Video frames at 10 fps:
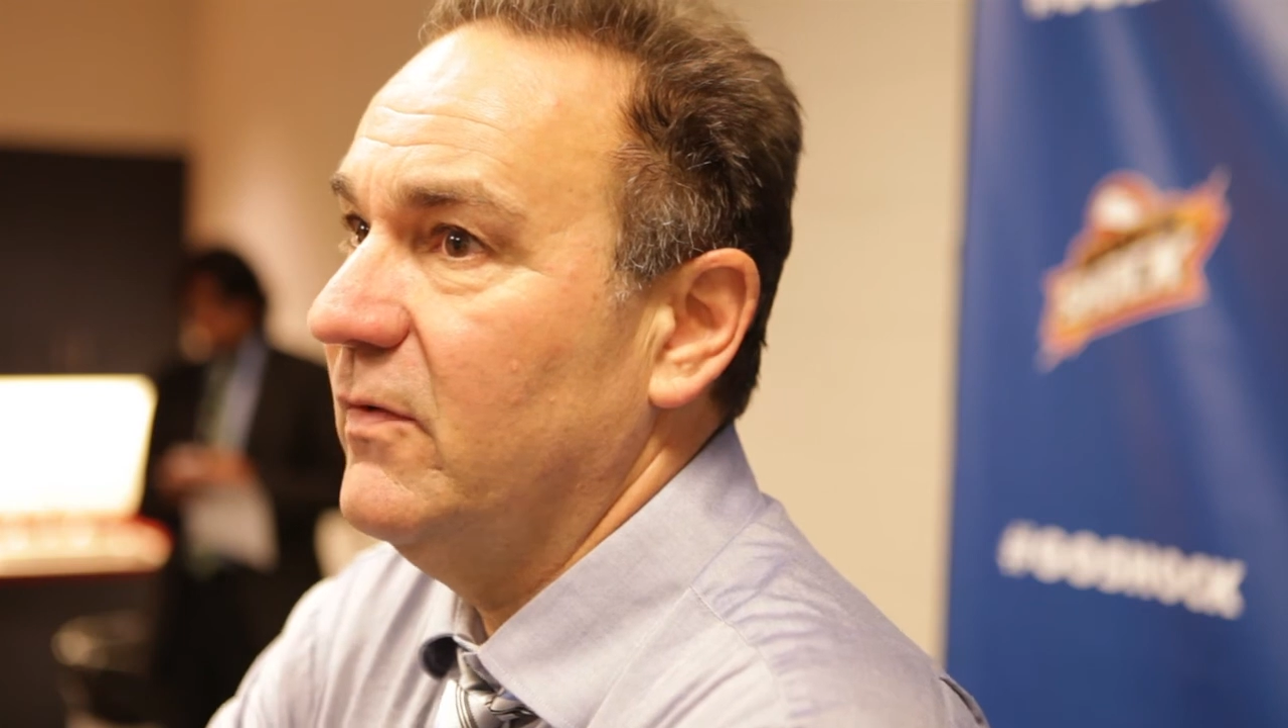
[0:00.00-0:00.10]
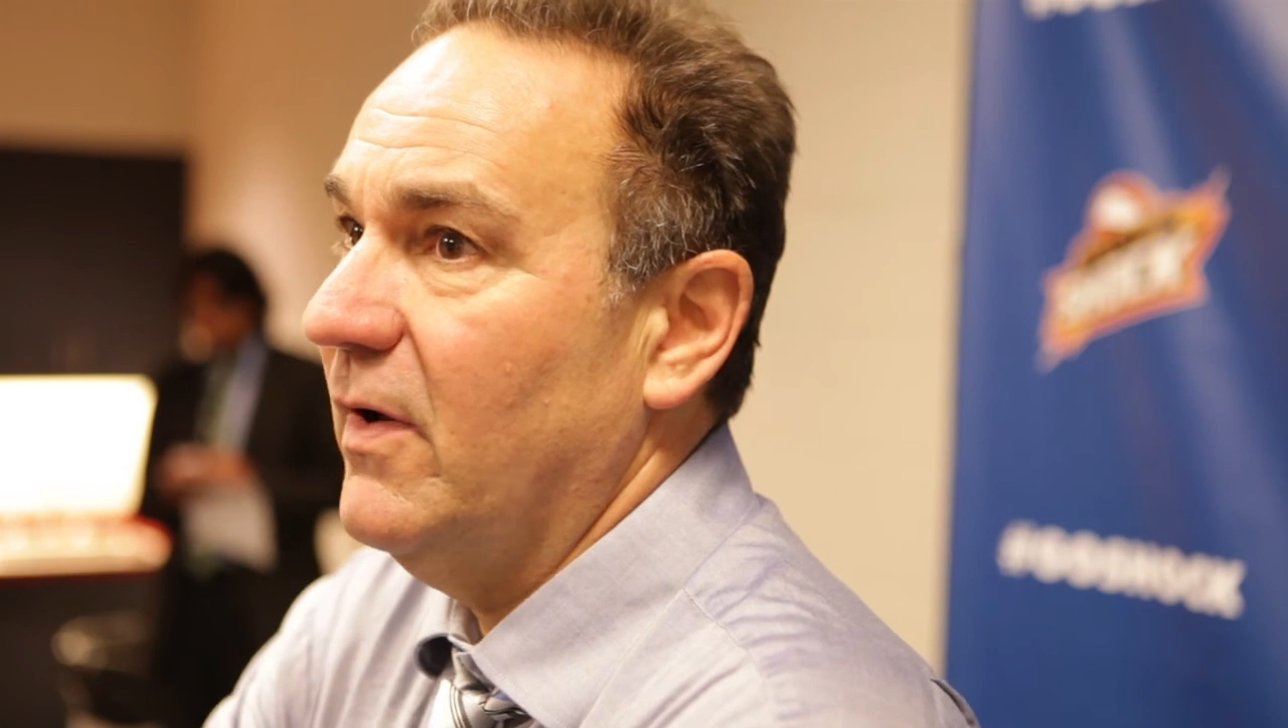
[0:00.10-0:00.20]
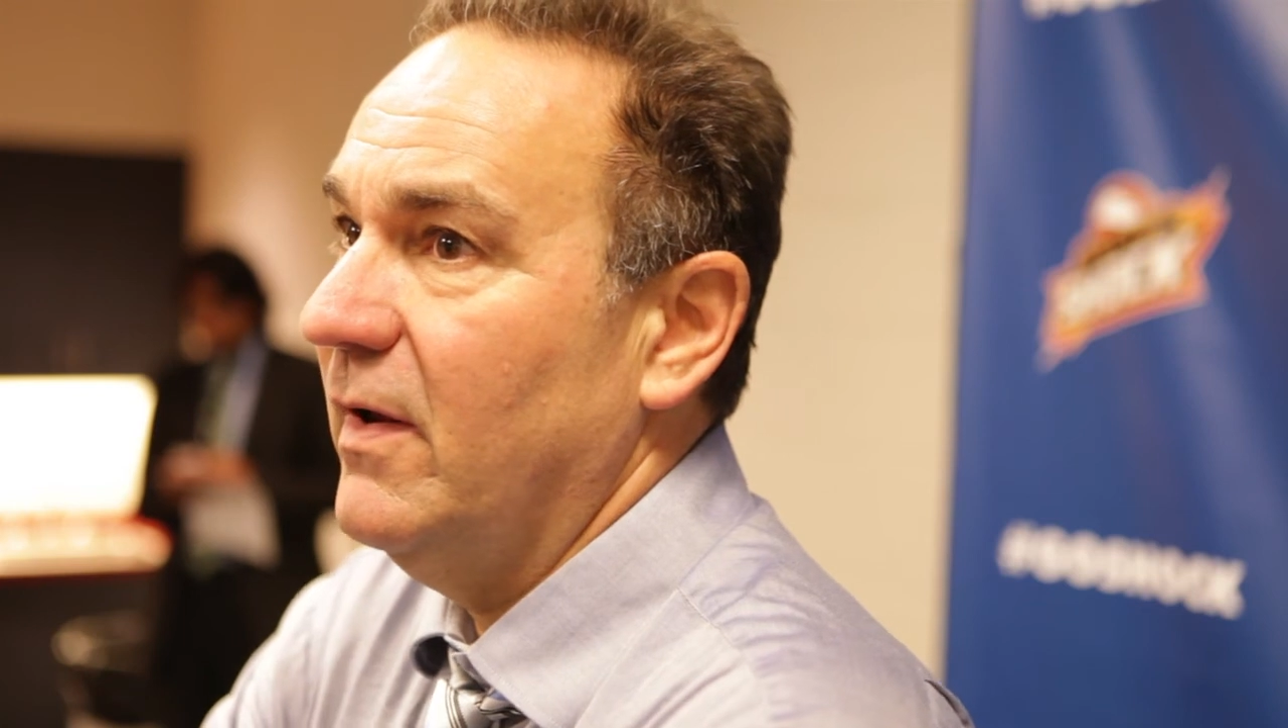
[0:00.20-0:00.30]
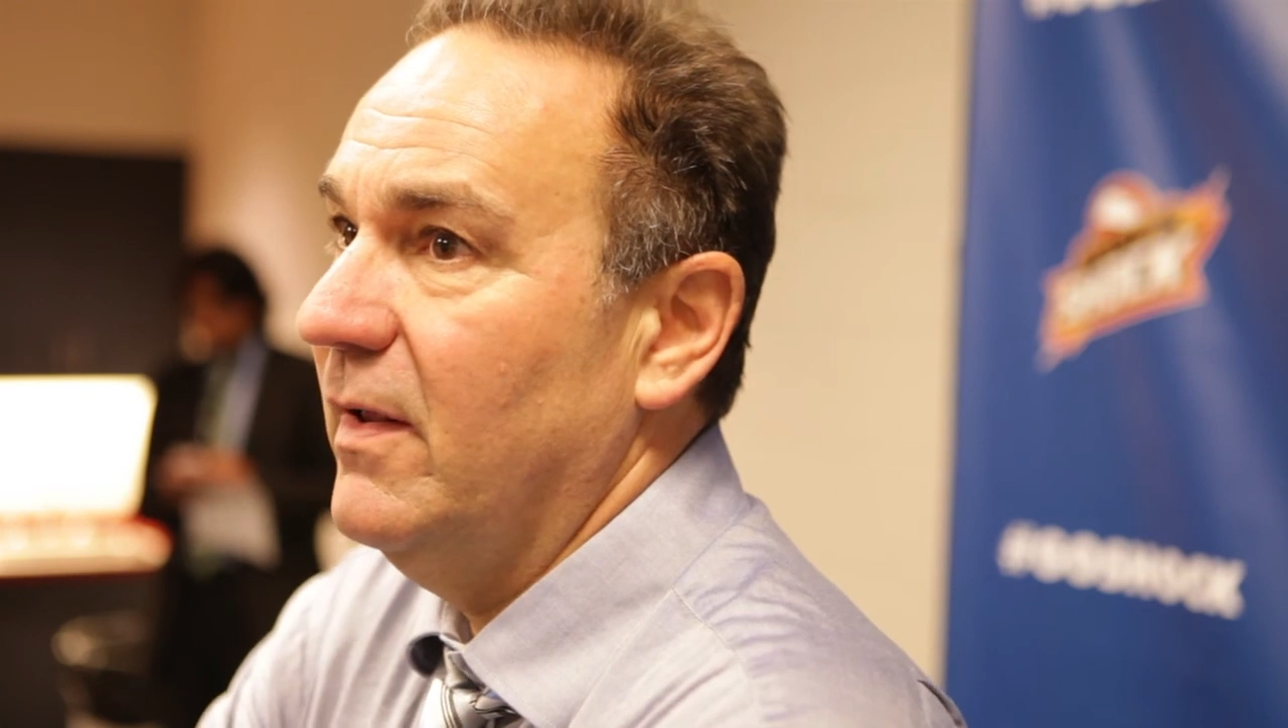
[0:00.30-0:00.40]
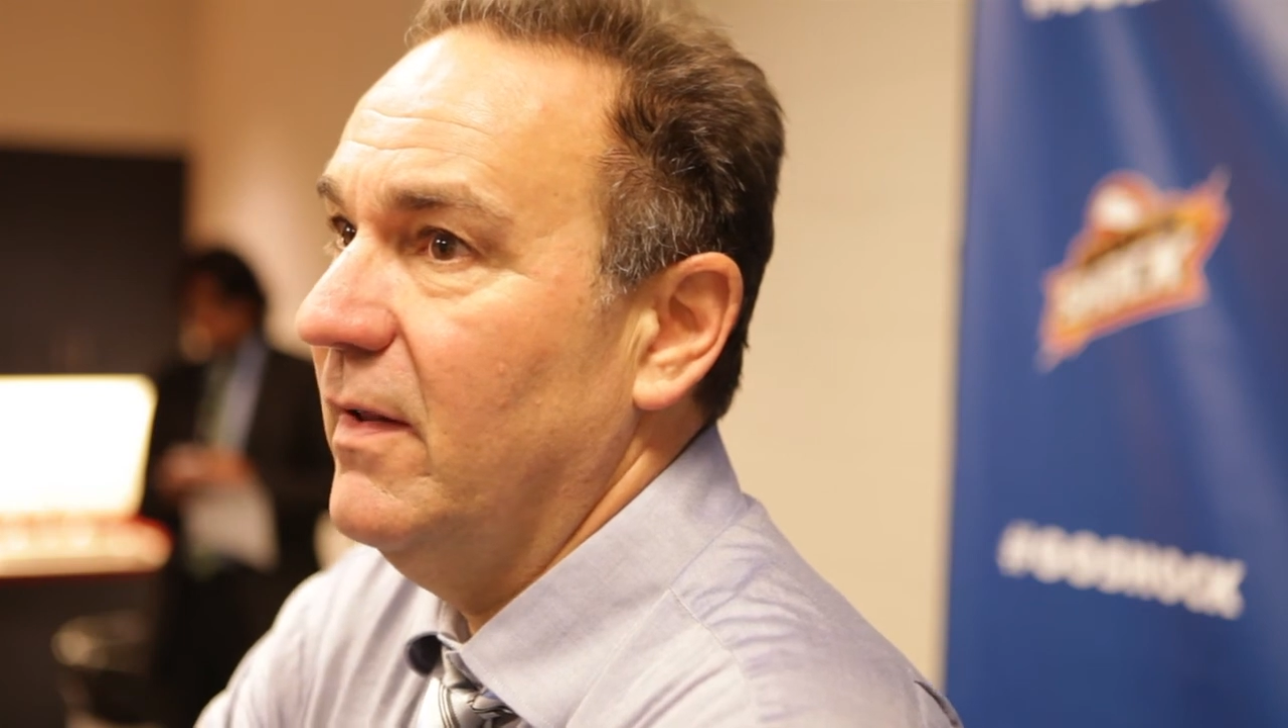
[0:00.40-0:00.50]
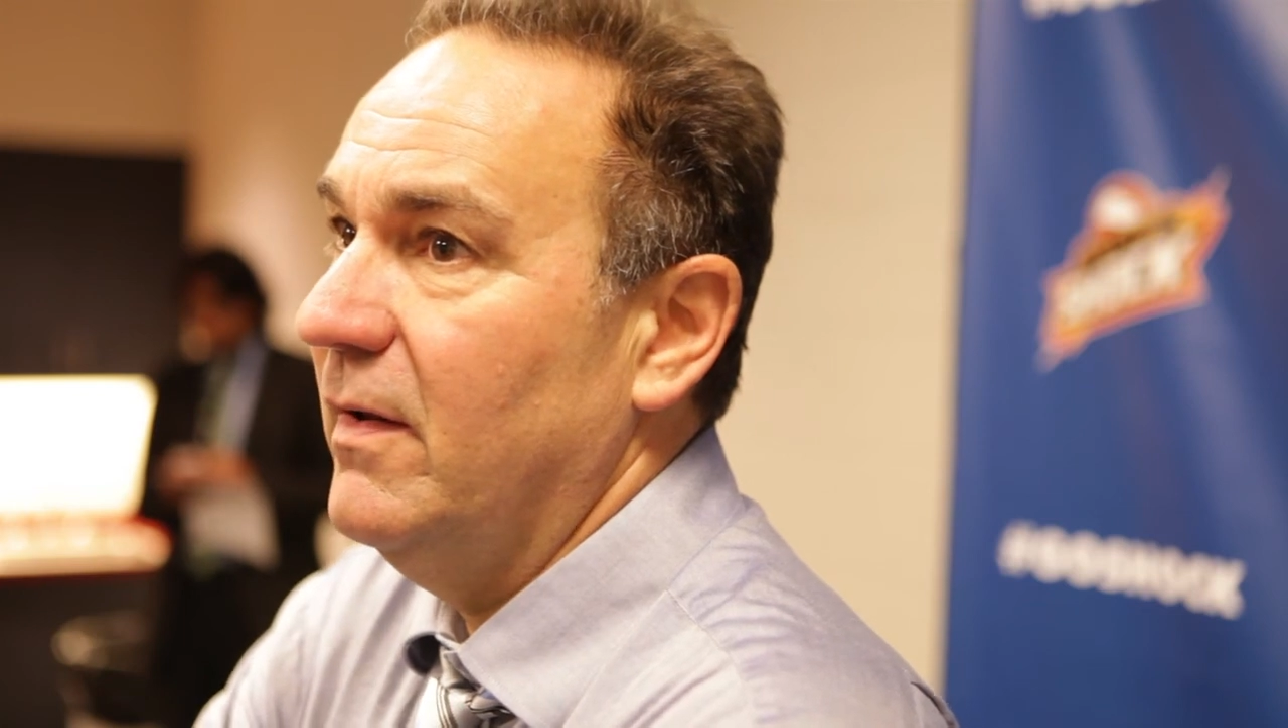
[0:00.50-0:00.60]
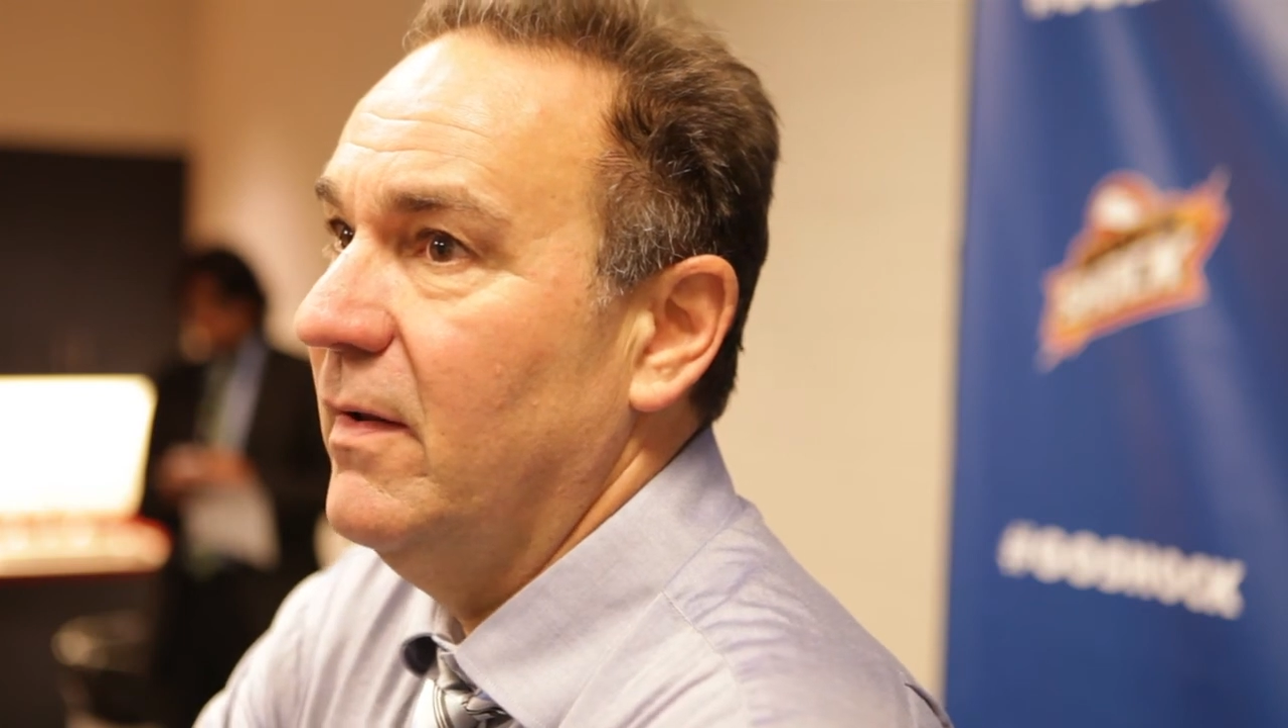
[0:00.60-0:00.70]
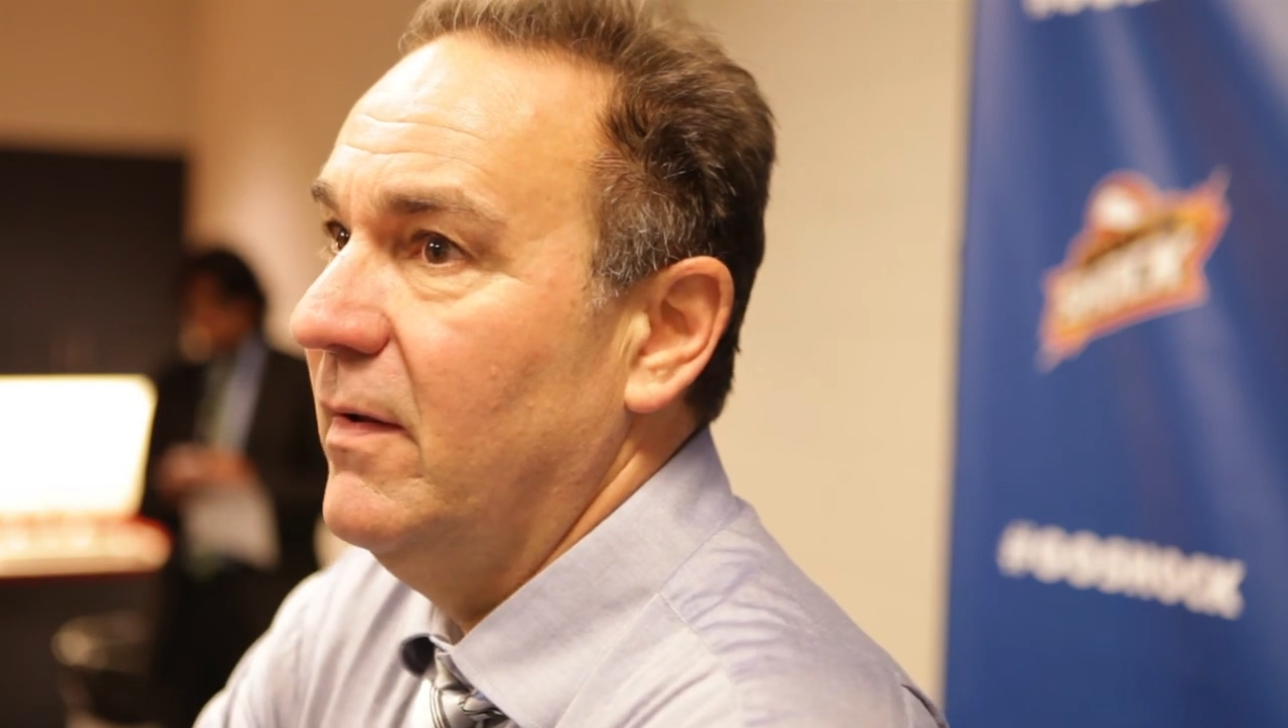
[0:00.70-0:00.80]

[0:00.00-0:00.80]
to try to